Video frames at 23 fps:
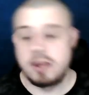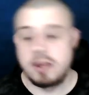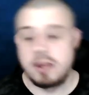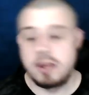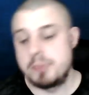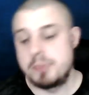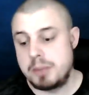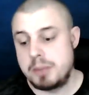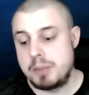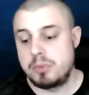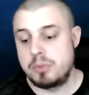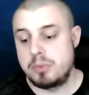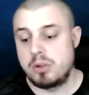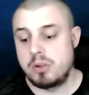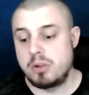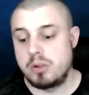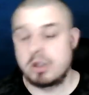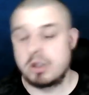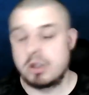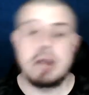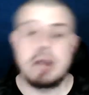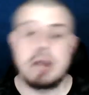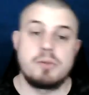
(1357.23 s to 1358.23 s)
People to
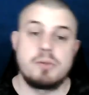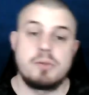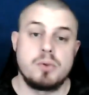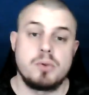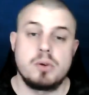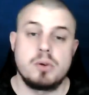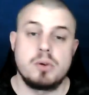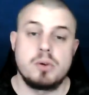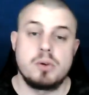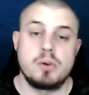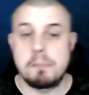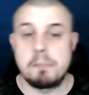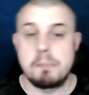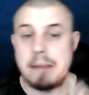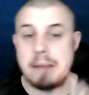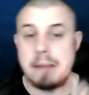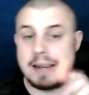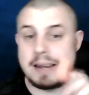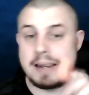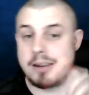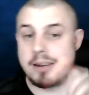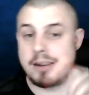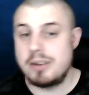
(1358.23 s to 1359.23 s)
look out for is
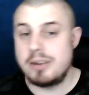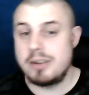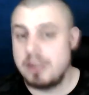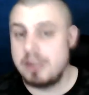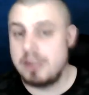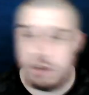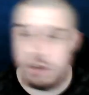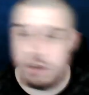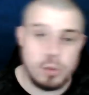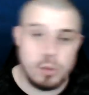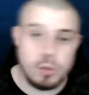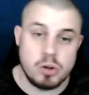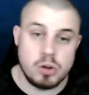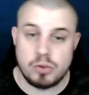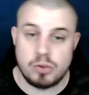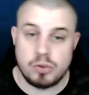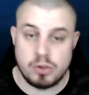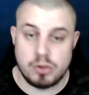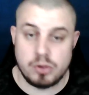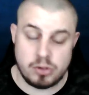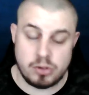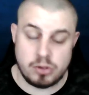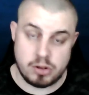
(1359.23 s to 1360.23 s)
Amanda, who works
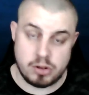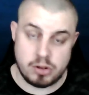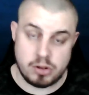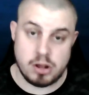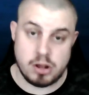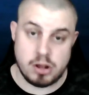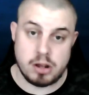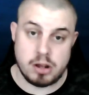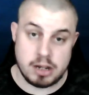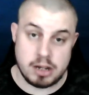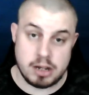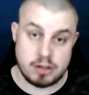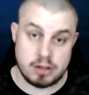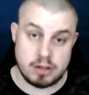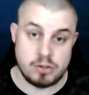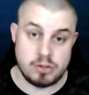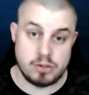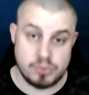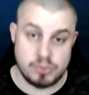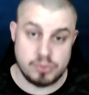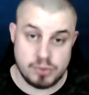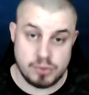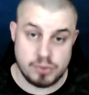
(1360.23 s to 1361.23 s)
for Nicholas
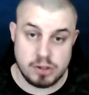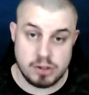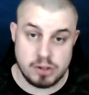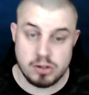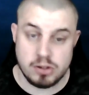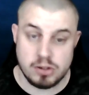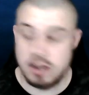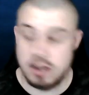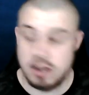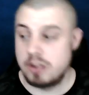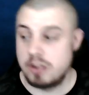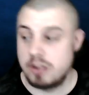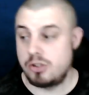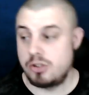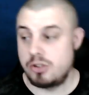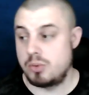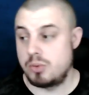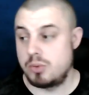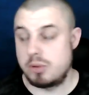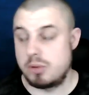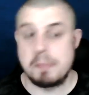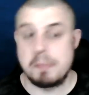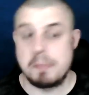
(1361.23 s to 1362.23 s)
Humphreys. She
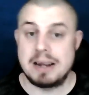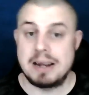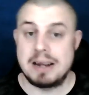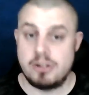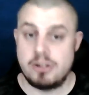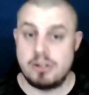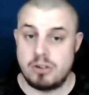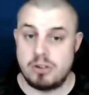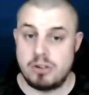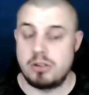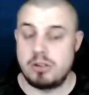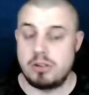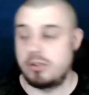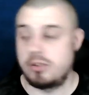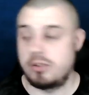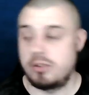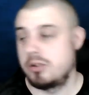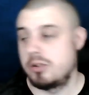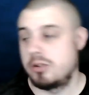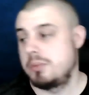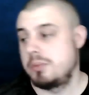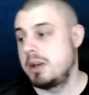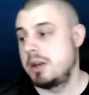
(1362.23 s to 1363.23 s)
was a manager at the
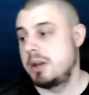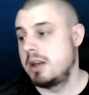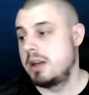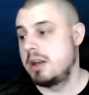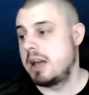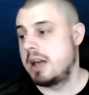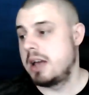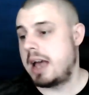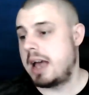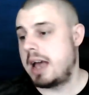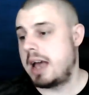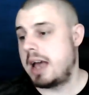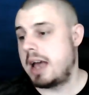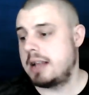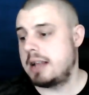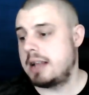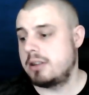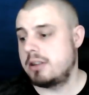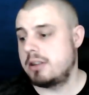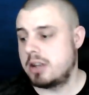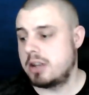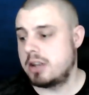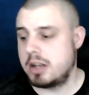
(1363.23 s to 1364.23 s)
time.
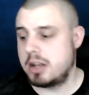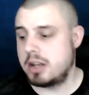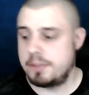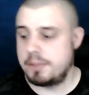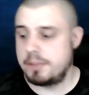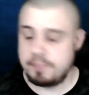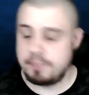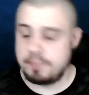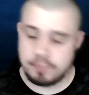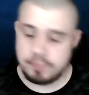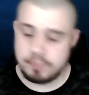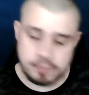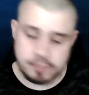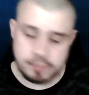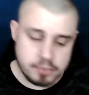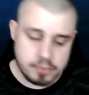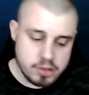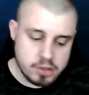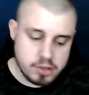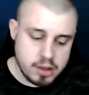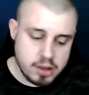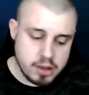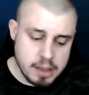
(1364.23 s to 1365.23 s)
And
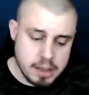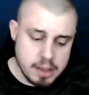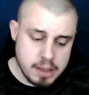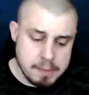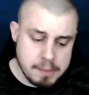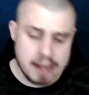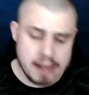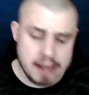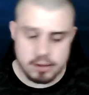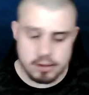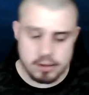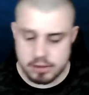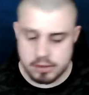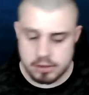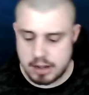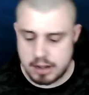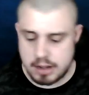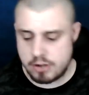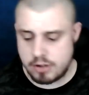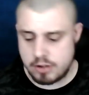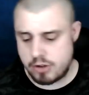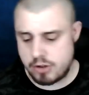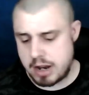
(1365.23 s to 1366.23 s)
Max
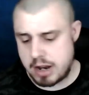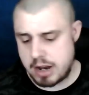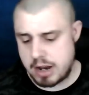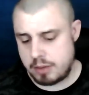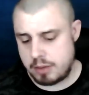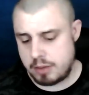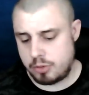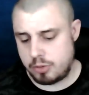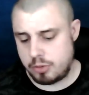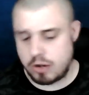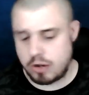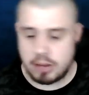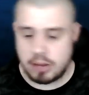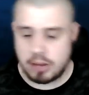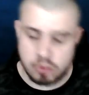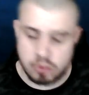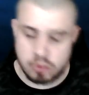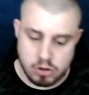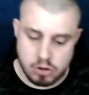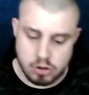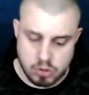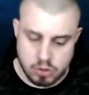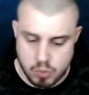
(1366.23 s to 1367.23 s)
and James. James
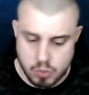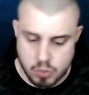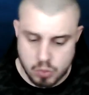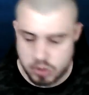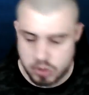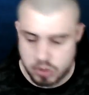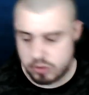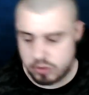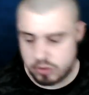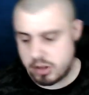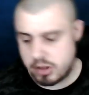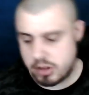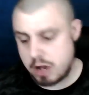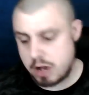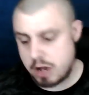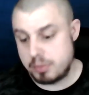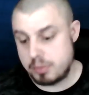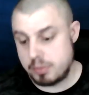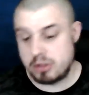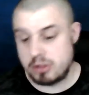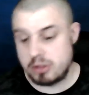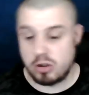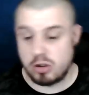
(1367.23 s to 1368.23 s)
no longer works there. I've
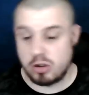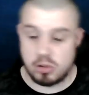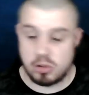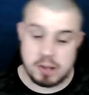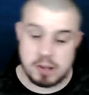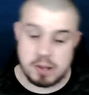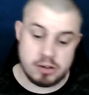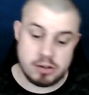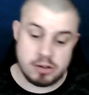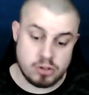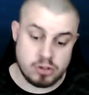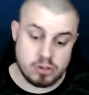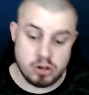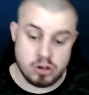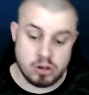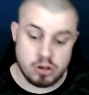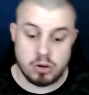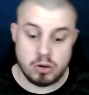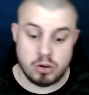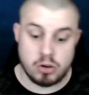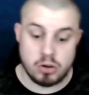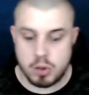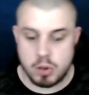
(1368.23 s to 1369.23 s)
been told Amanda's no
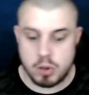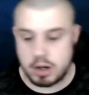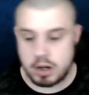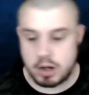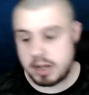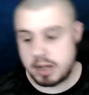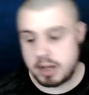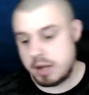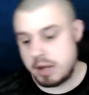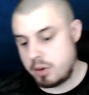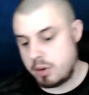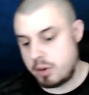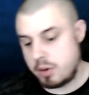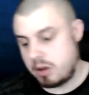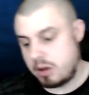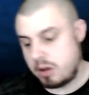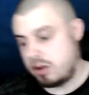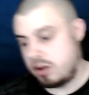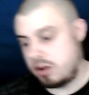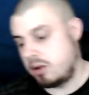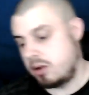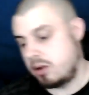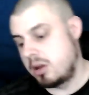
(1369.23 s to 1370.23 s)
longer working there
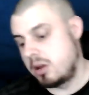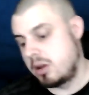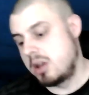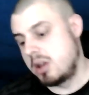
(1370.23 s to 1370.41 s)
earlier.